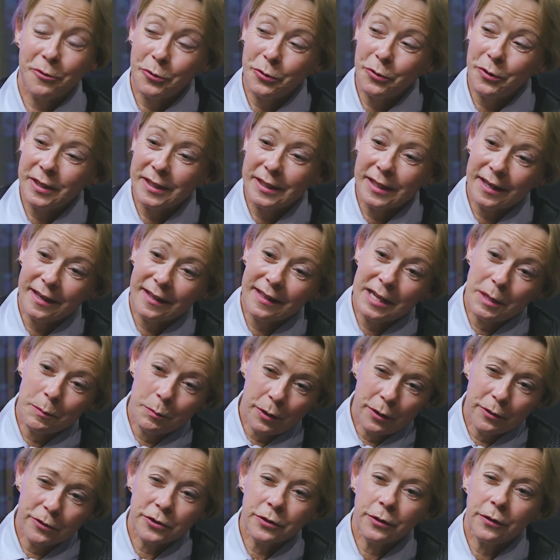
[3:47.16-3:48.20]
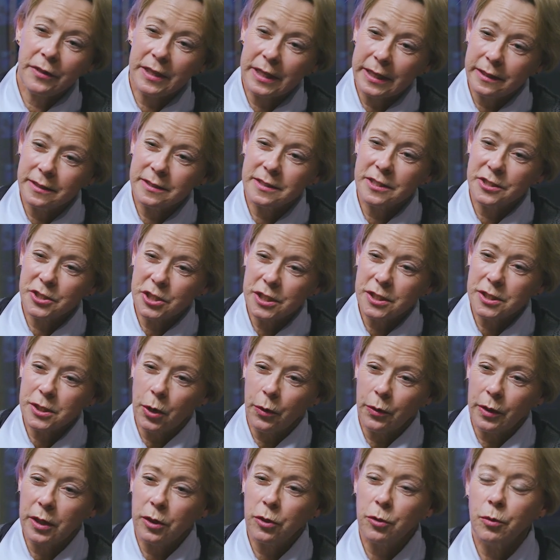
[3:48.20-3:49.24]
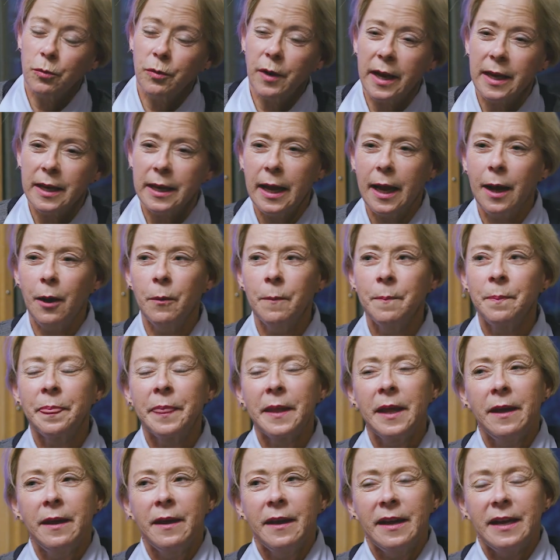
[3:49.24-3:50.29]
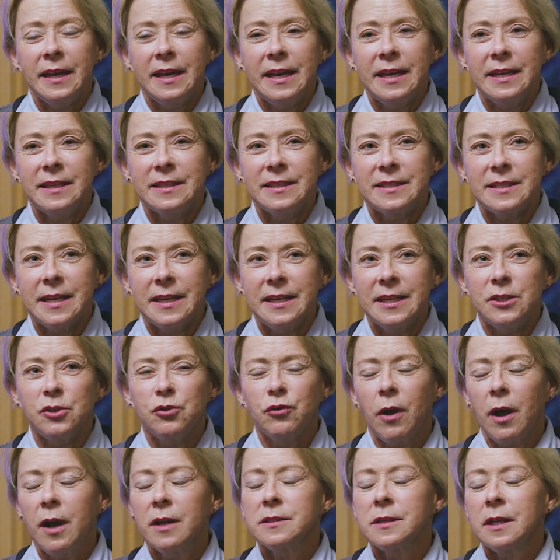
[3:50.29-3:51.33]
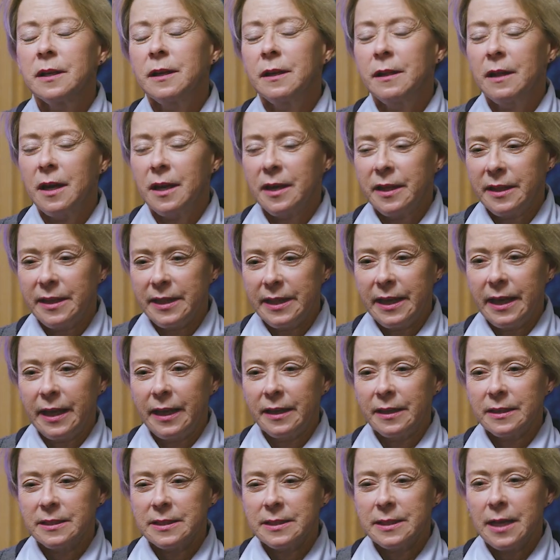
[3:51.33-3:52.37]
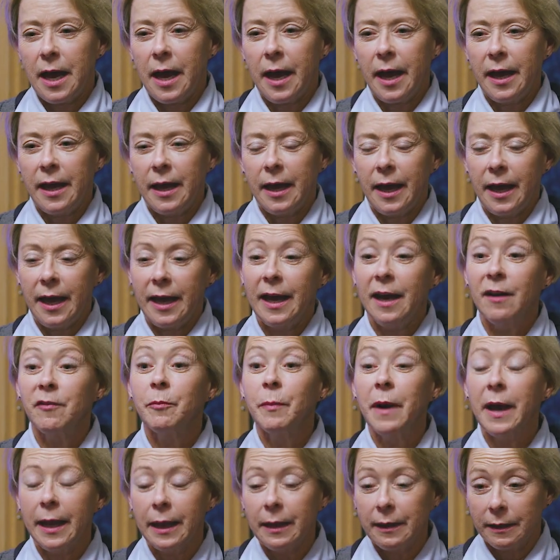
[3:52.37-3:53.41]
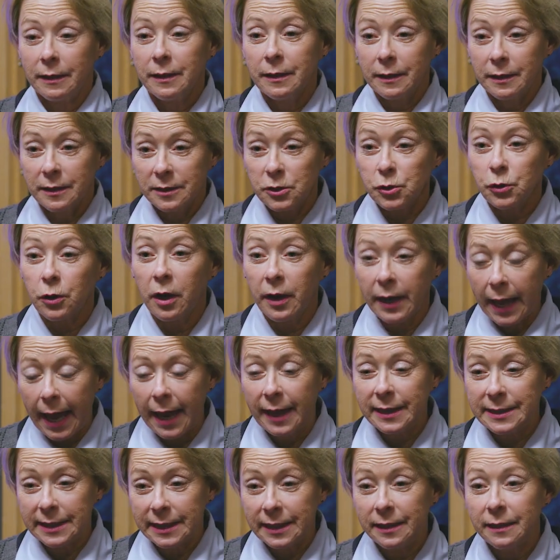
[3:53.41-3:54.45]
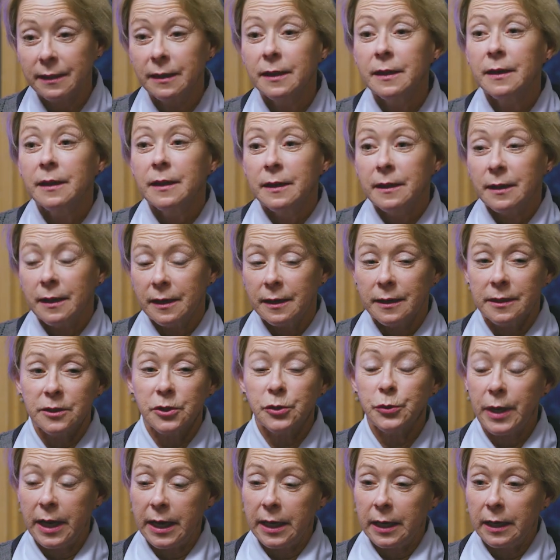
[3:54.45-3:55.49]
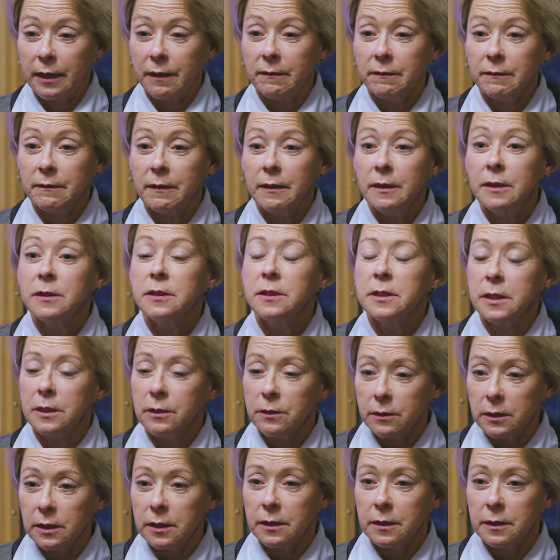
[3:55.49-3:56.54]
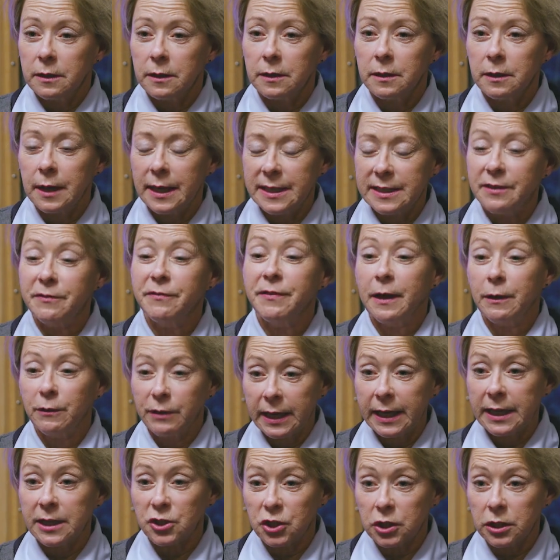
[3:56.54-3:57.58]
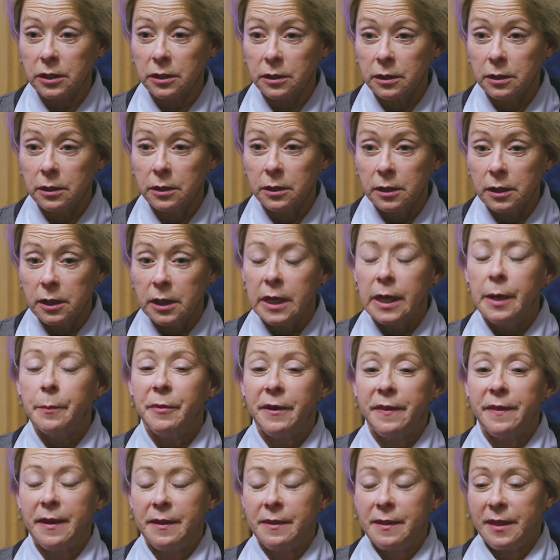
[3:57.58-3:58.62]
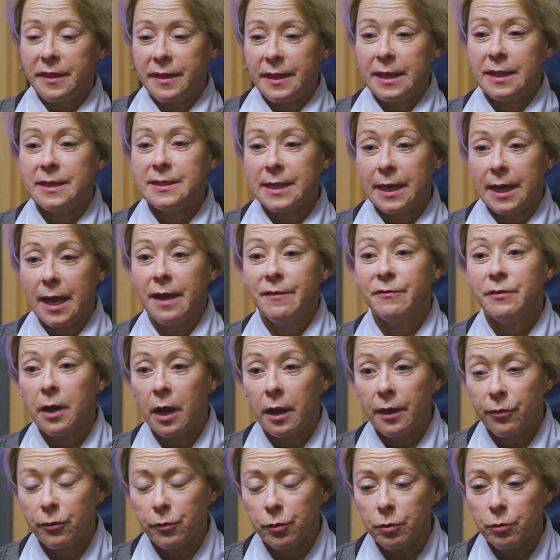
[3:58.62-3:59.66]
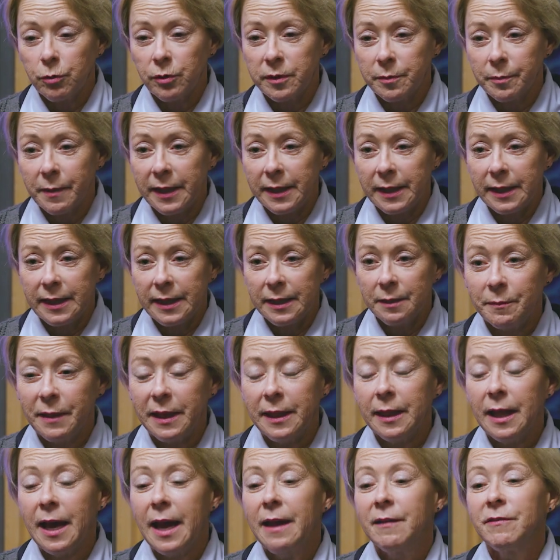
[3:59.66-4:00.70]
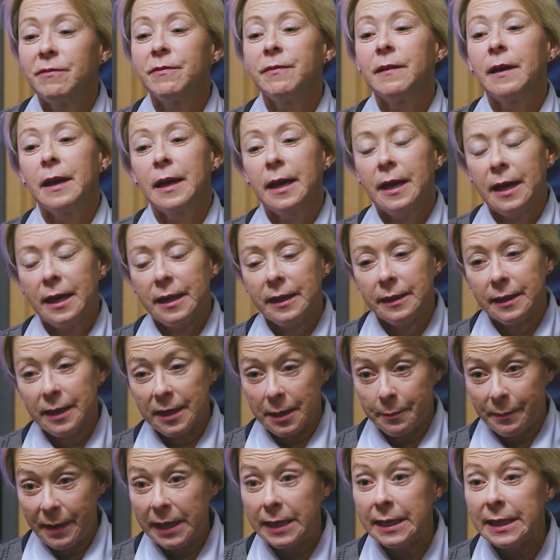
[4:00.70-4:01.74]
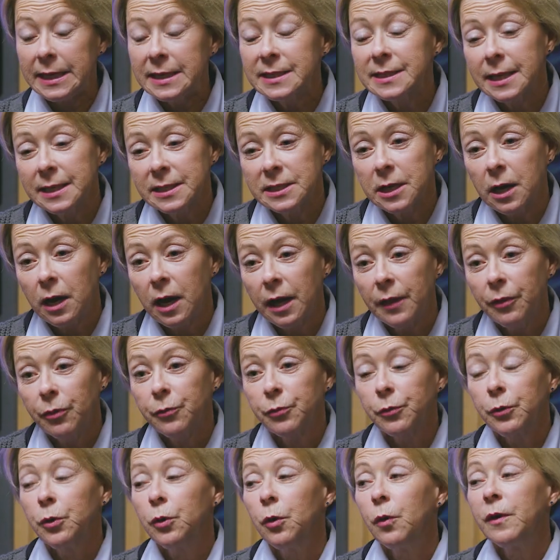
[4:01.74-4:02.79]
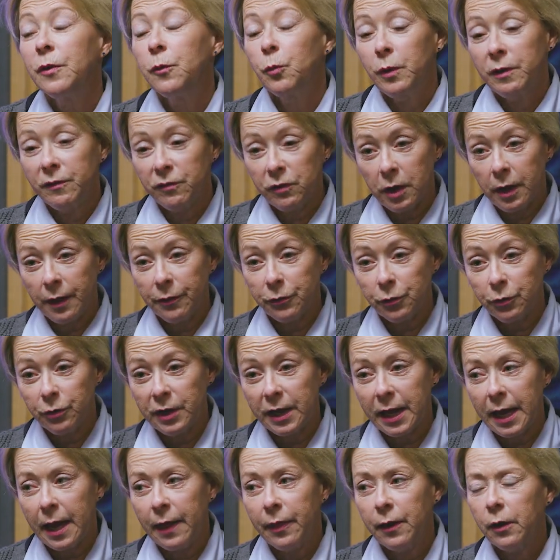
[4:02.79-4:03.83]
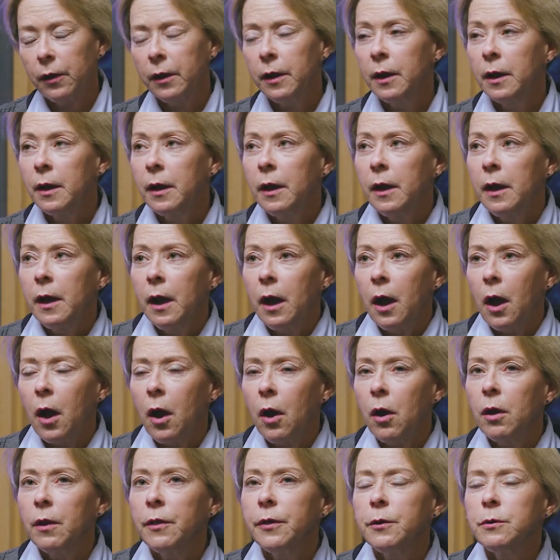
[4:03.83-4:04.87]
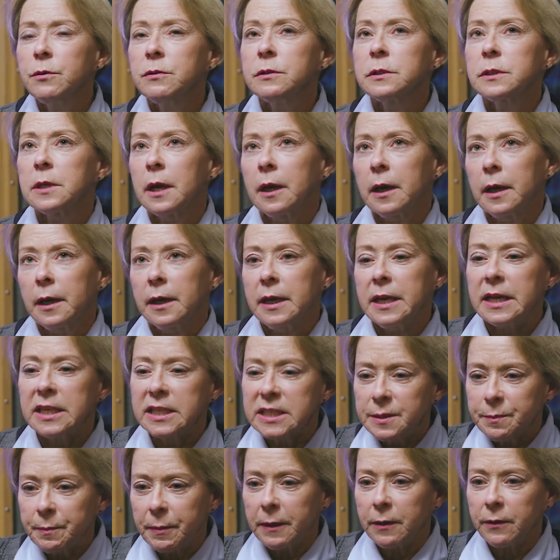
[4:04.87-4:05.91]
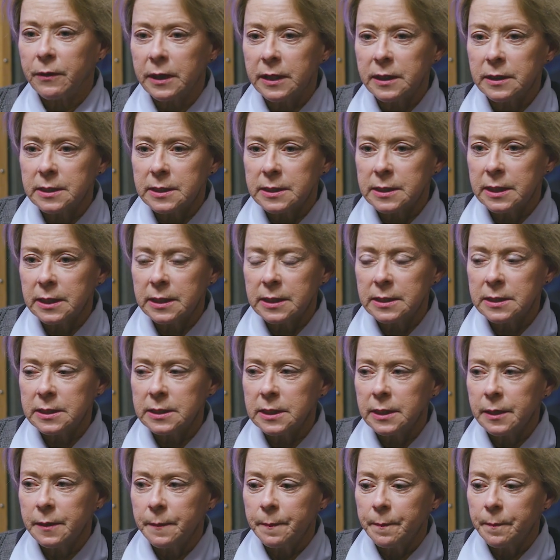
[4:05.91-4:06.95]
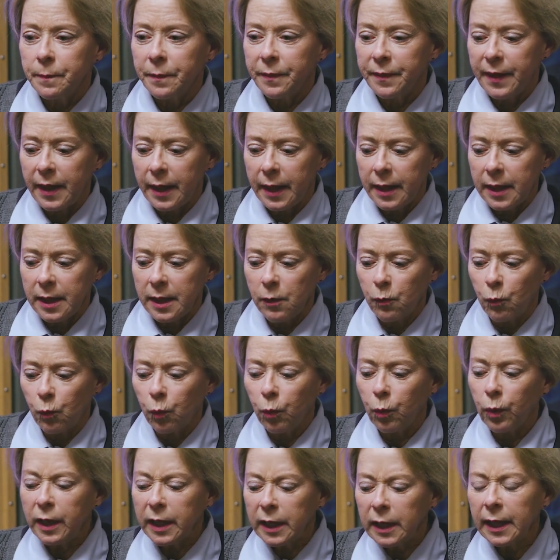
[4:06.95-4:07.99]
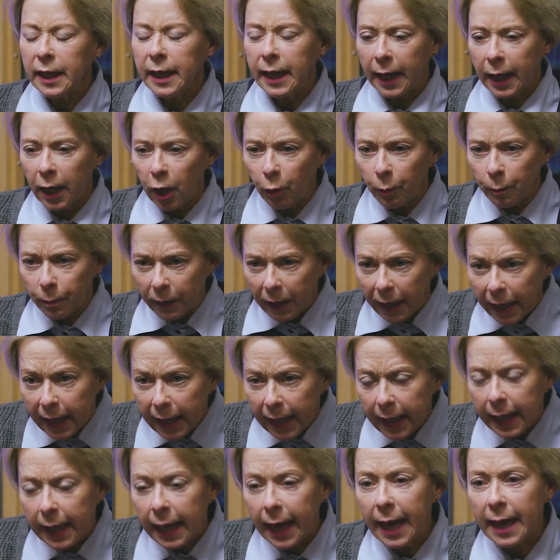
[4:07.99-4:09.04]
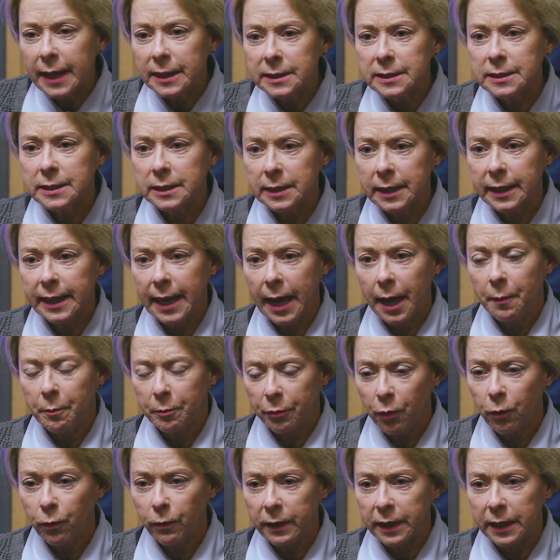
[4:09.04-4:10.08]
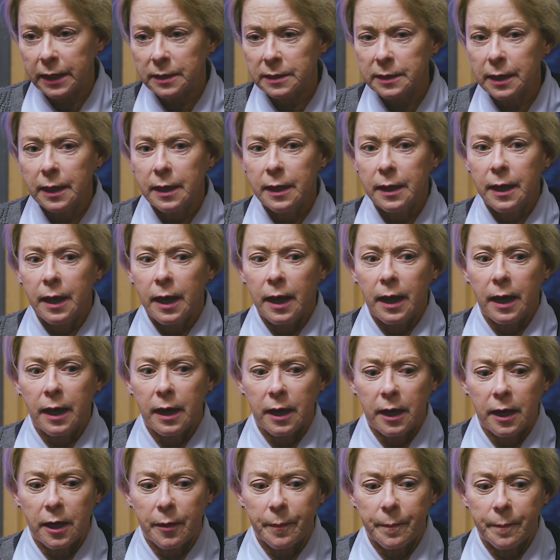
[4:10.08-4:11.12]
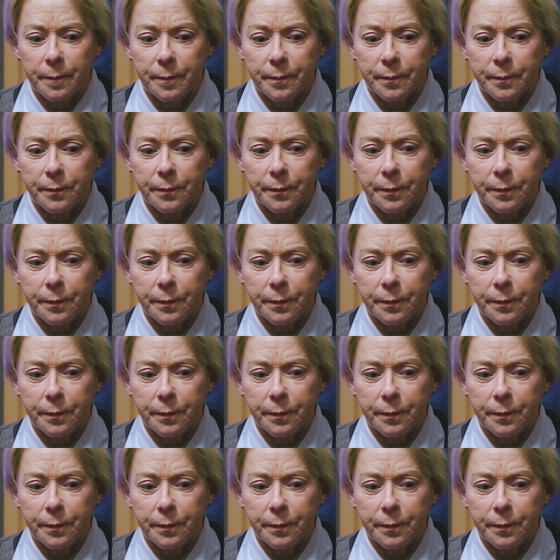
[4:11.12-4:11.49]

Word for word: through a lot of the emotional things that she's going through right now, it's, it draws on a lot of things. I, I have my strong acting uh, training to as a foundation. But then the things that I've gone through with my my life and that my niece has gone through and that we've gone through together, all those uh, experiences, they really help get to that point. Um,